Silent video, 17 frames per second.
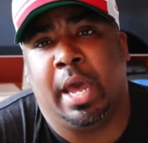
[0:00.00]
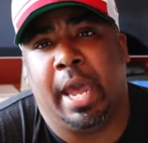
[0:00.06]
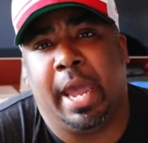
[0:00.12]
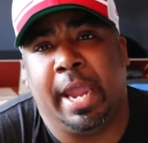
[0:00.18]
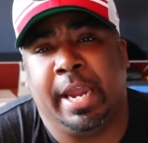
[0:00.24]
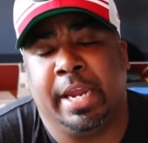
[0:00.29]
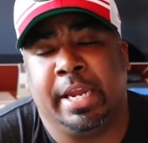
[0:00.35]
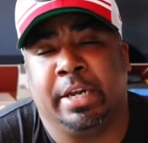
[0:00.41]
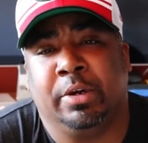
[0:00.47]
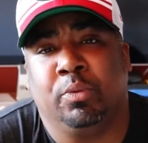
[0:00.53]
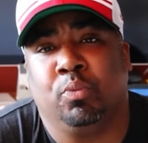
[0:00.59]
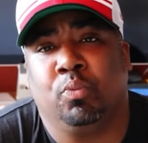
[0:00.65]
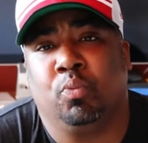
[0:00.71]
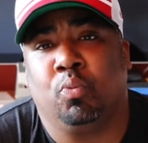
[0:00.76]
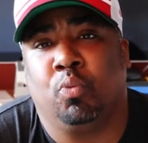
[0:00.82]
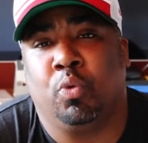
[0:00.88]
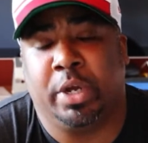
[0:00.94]

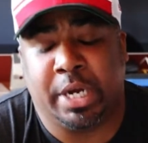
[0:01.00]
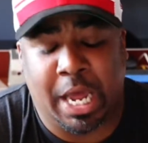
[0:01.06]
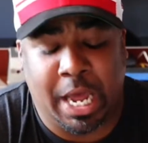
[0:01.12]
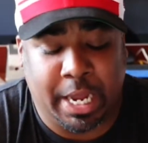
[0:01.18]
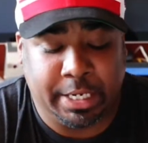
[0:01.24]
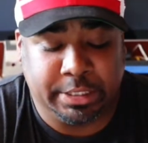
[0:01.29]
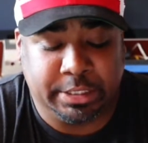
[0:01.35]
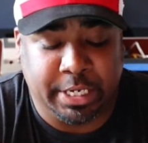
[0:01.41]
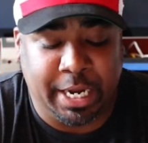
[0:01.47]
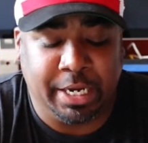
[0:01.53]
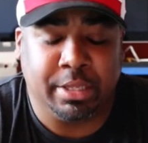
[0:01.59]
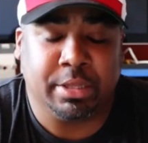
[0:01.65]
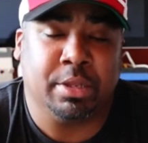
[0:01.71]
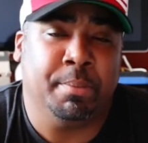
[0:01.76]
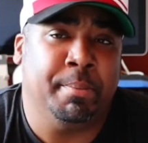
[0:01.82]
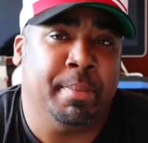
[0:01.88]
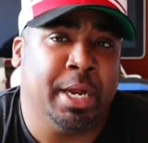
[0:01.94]
And when I take
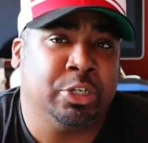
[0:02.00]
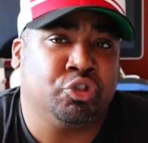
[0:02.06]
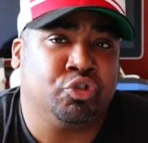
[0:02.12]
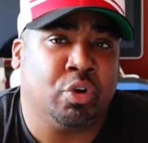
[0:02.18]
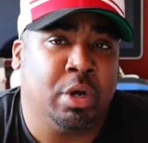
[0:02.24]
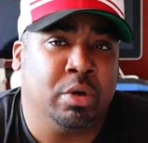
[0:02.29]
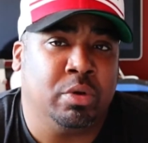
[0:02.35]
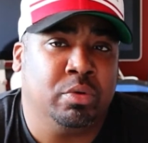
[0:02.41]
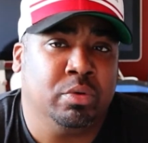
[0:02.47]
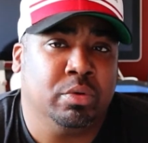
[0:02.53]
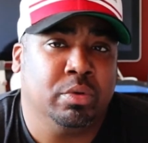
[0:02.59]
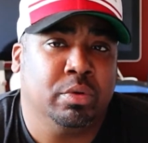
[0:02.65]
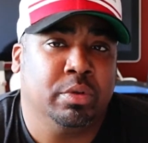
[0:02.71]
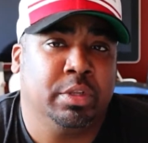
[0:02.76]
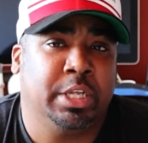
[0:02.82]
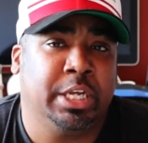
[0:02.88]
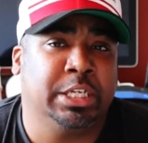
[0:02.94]
the Metro,
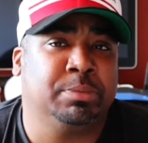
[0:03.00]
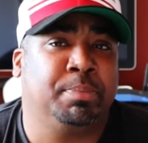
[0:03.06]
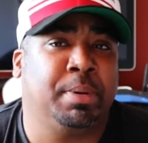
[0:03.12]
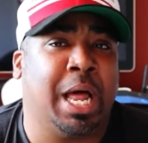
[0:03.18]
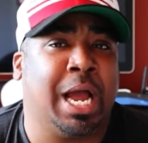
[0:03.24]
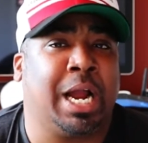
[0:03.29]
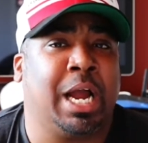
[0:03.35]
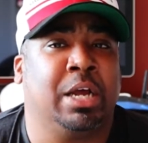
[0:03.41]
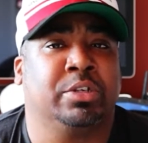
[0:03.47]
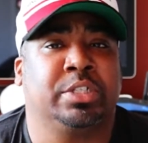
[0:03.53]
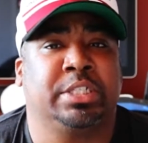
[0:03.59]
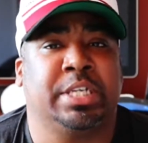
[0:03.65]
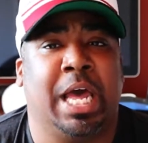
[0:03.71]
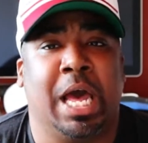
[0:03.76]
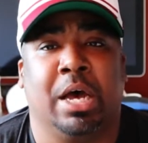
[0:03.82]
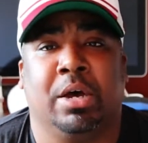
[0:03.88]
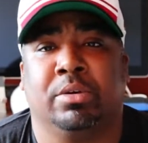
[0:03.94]
these block out
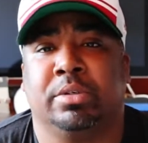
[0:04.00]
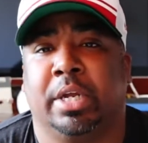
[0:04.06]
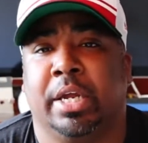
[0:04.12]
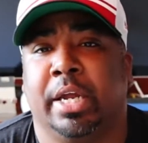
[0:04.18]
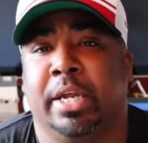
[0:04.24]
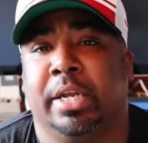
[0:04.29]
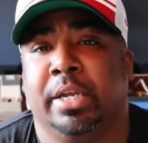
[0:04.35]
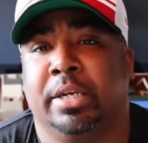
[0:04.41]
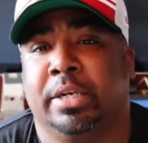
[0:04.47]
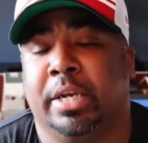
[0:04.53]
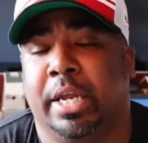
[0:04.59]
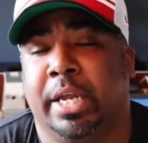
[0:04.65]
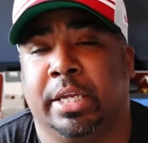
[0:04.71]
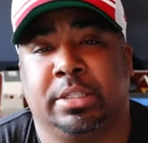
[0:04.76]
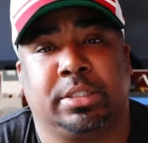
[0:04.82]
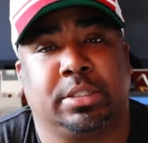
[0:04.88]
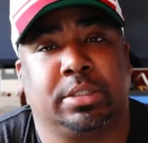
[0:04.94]
sound, and
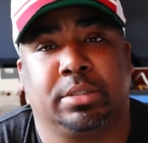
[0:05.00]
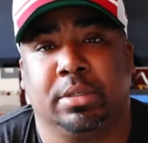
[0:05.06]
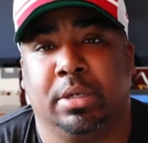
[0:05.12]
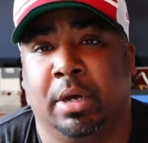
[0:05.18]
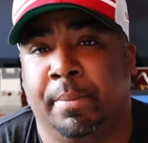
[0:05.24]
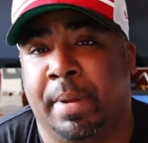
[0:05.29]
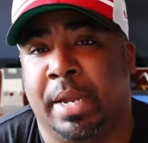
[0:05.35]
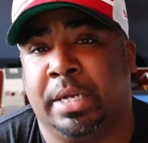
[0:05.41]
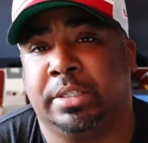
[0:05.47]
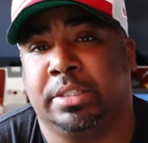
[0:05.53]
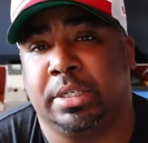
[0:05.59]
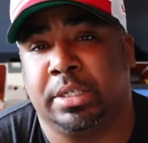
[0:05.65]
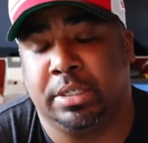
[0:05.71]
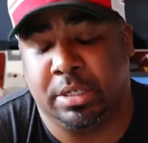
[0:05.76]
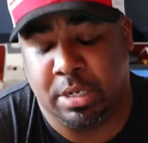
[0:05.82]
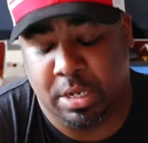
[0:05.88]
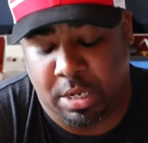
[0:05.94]
it's
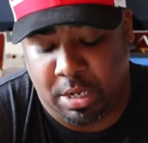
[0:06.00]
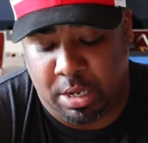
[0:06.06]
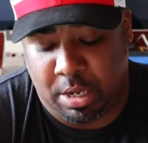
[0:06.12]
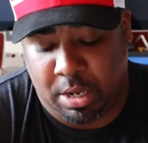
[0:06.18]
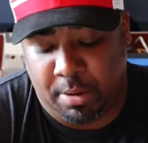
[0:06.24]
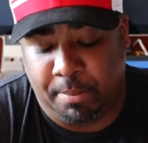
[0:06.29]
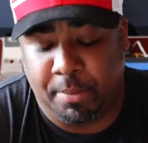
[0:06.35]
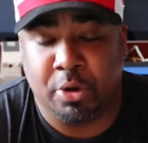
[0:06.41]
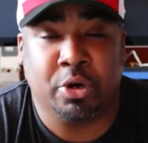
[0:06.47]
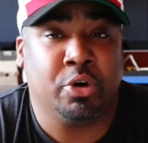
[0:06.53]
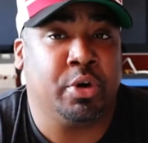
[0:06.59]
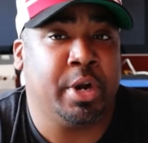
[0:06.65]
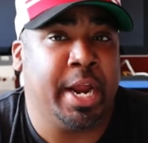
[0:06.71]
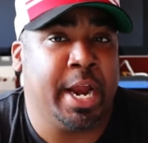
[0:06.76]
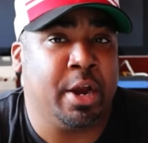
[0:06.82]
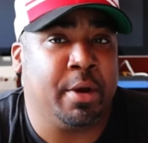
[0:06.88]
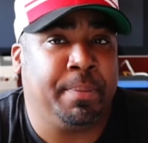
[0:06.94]
amazing. But on
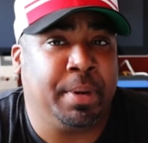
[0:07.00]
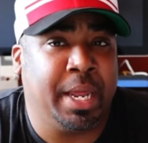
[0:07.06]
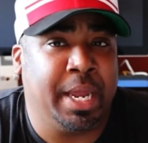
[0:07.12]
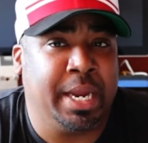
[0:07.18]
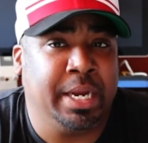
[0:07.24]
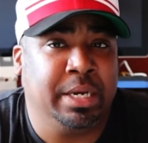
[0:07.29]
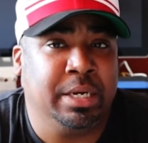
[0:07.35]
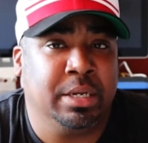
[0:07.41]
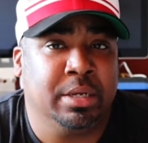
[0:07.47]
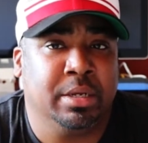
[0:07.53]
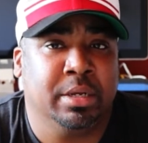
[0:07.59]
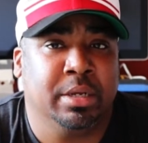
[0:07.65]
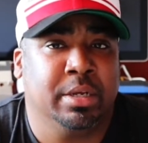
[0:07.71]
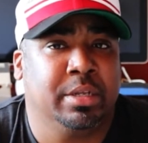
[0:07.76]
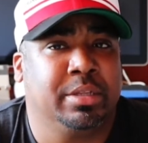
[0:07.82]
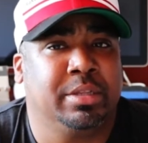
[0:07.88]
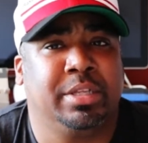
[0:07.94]
an airplane,
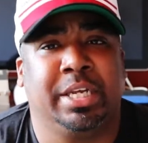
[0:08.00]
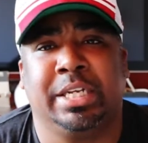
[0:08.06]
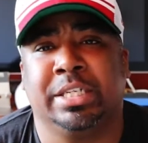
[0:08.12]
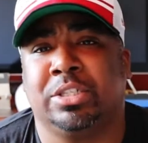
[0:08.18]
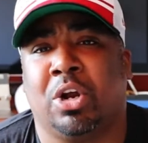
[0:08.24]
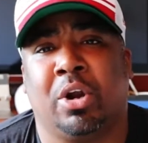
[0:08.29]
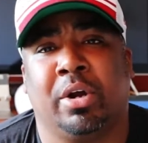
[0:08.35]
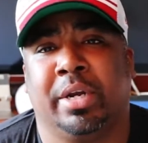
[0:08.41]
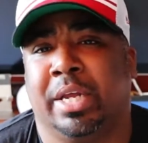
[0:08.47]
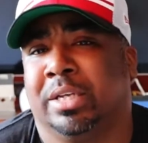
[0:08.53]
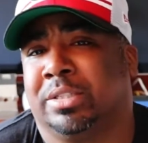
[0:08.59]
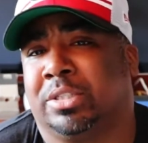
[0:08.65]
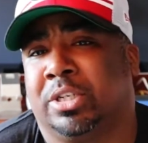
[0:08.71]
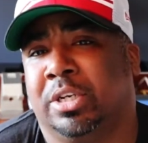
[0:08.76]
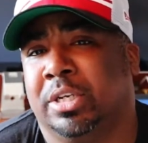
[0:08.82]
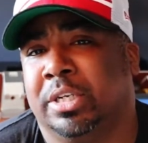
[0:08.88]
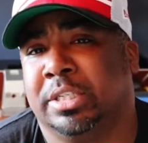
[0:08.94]
these aren't as
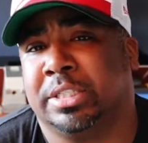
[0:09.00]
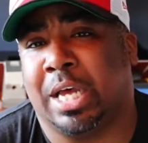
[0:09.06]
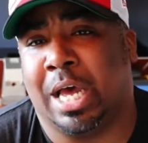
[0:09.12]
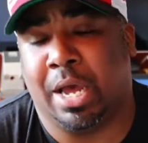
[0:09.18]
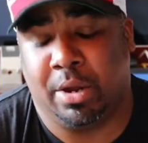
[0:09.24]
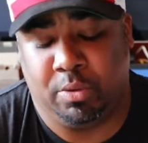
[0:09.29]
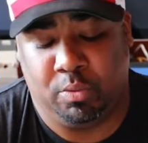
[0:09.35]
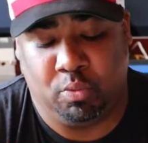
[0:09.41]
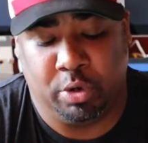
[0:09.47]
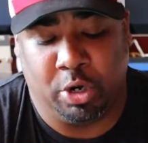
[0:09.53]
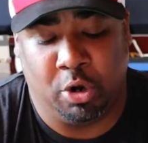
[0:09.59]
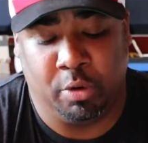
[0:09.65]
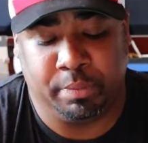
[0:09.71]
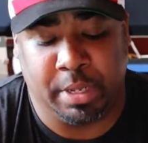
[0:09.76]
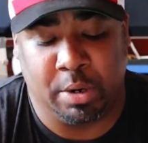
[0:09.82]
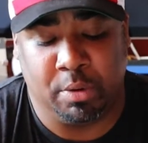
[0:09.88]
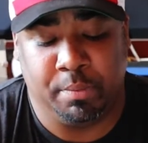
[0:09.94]
good as I would
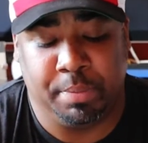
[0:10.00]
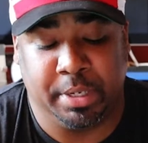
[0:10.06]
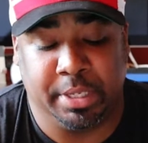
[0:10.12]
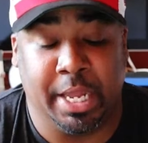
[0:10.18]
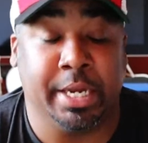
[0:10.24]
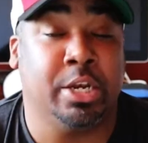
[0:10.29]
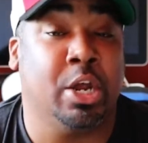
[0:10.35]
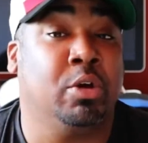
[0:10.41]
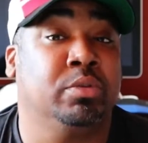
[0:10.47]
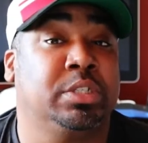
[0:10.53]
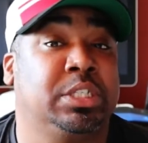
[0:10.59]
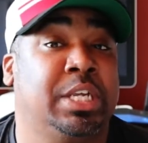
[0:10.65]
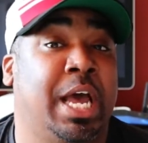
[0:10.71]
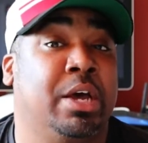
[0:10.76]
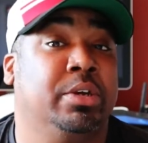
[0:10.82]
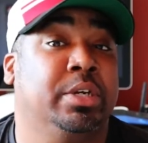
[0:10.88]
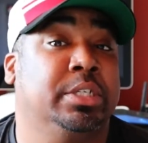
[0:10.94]
hope they would be. They don't
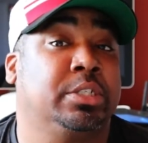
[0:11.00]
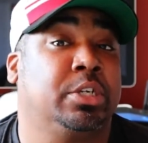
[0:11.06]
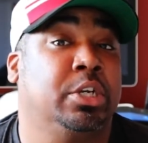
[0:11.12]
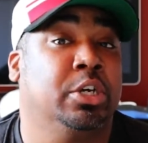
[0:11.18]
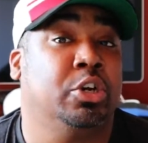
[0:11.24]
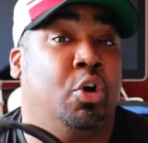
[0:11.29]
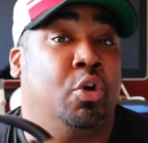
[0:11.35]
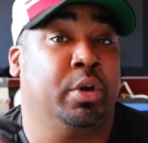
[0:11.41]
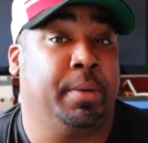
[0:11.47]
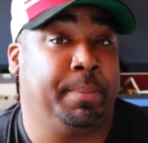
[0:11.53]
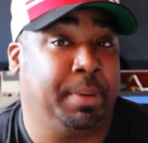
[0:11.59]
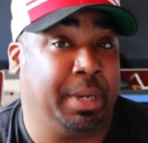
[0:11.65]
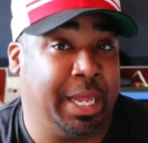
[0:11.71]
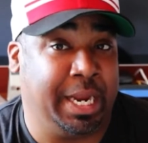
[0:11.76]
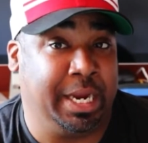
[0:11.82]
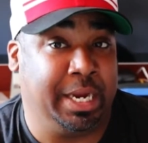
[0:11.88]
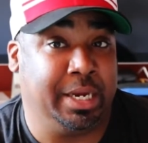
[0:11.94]
sound as good on a
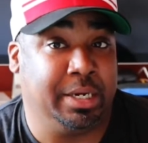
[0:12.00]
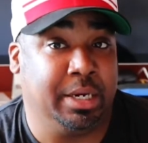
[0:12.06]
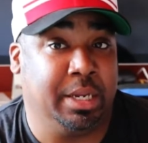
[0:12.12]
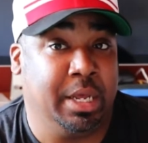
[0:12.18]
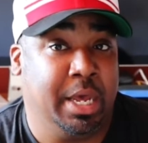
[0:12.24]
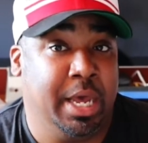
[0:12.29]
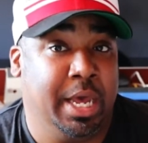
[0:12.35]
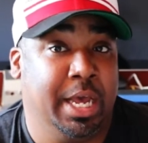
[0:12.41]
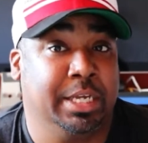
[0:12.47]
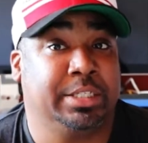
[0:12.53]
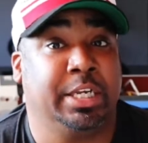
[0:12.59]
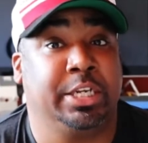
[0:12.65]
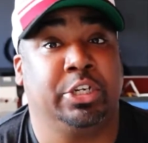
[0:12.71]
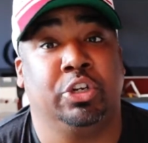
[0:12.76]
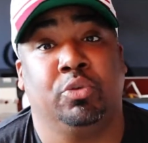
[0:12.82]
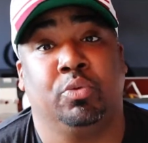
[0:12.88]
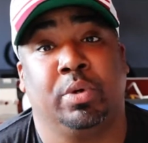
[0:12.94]
plane as
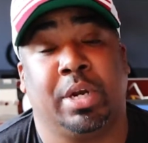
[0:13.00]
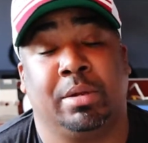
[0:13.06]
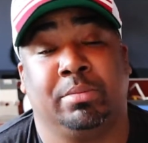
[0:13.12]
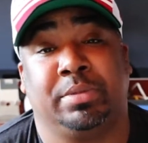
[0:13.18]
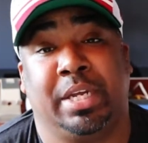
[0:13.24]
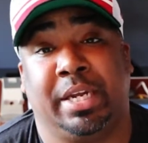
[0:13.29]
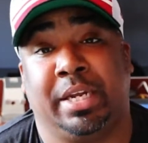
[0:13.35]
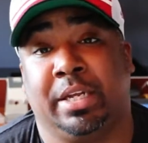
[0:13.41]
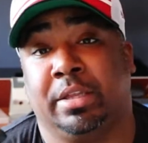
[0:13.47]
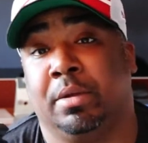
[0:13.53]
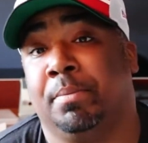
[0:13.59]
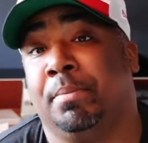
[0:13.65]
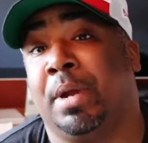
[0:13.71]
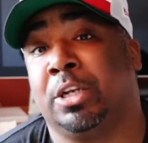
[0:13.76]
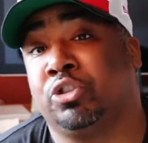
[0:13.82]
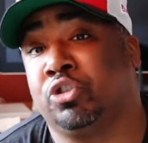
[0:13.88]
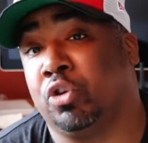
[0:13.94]
they do when I'm taking the
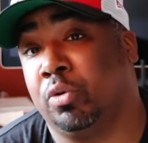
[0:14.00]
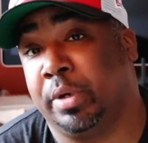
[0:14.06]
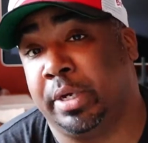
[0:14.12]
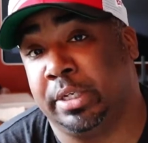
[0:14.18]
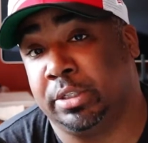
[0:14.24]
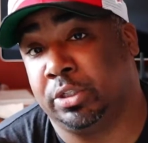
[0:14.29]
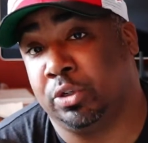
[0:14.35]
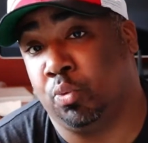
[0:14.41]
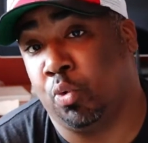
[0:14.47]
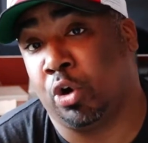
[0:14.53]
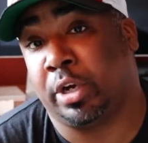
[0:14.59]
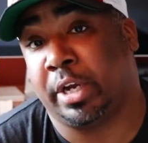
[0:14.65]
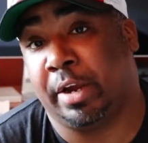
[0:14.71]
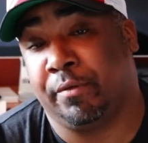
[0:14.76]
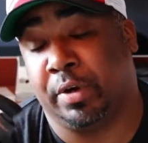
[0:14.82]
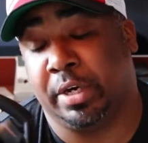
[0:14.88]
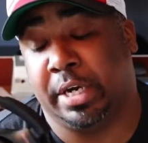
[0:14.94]
Metro into work
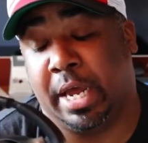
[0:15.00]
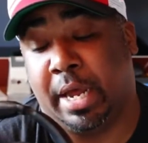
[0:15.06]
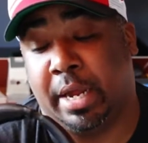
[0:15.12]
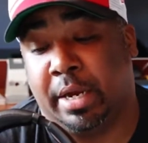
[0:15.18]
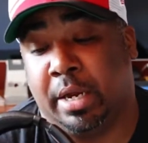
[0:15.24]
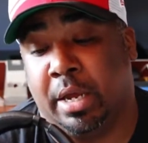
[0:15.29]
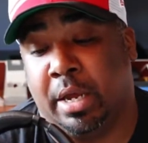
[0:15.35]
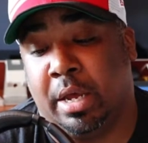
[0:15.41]
every day.